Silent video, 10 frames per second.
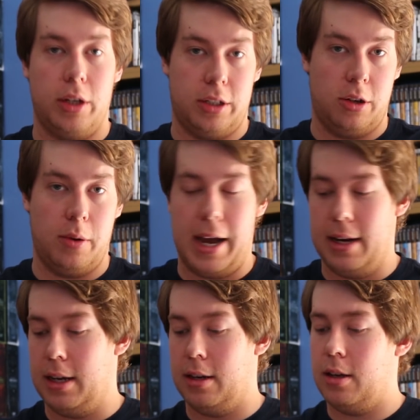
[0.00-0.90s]
it
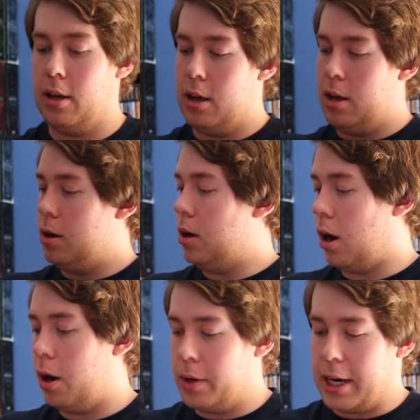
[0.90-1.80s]
two-handed.
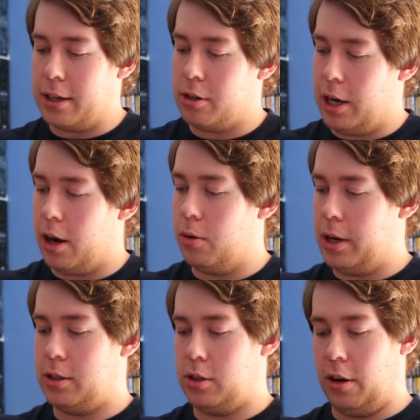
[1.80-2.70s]
I would naturally hold
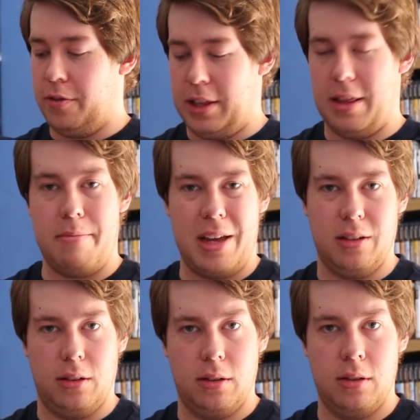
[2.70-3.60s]
it sort of in the
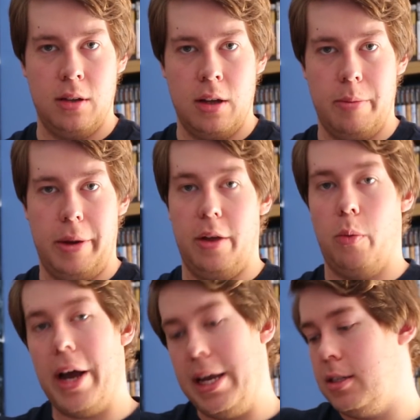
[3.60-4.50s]
middle, but the
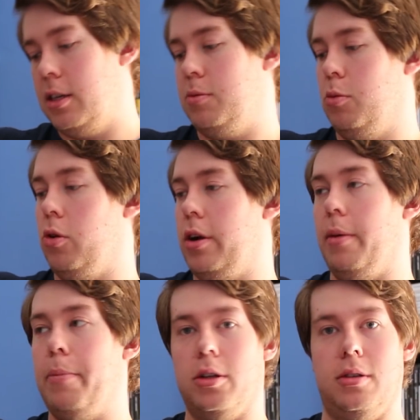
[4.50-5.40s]
weight is more at
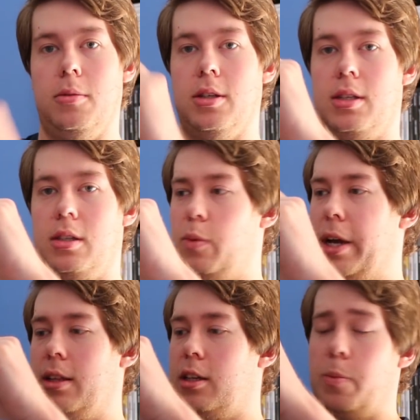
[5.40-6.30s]
the bottom because this
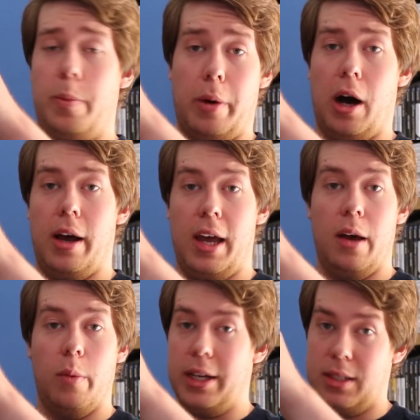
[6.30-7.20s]
part
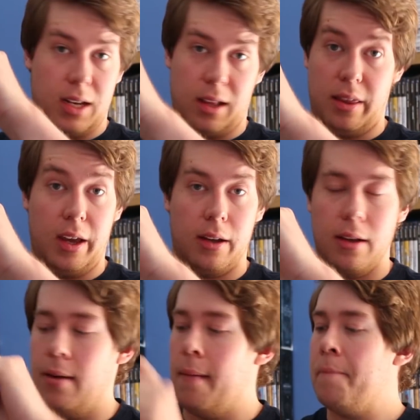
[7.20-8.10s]
here weighs nothing.
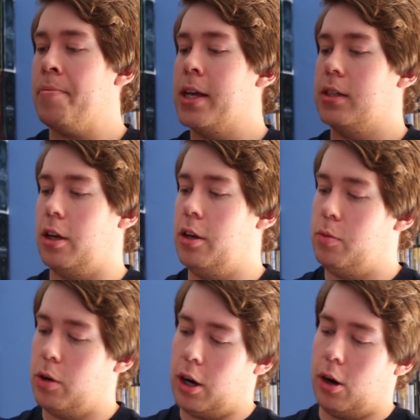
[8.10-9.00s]
So
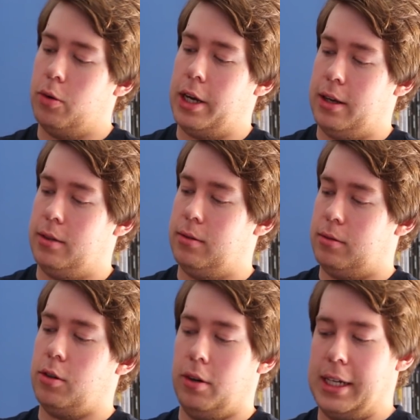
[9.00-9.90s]
you want to hold it
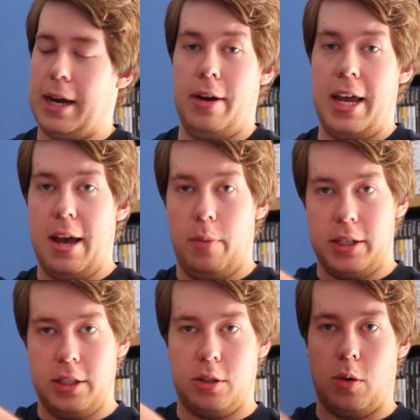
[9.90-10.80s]
sort of down here,
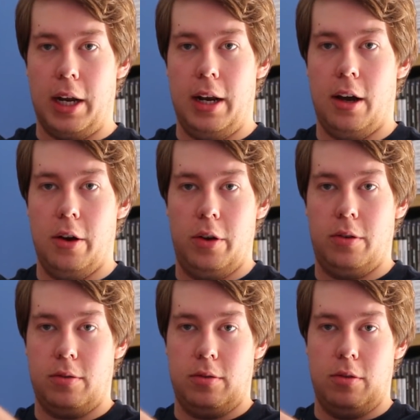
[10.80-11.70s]
which is quite low
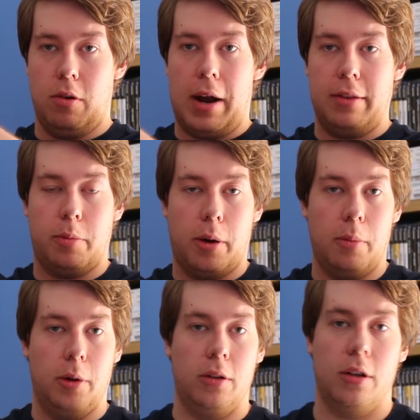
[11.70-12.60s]
around the
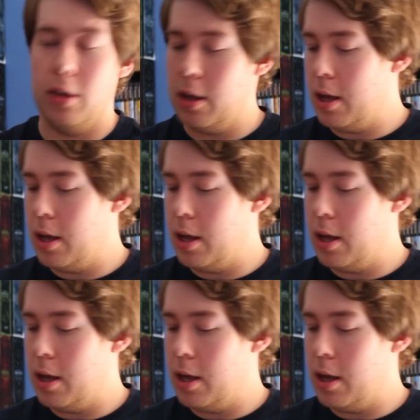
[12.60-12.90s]
pommel.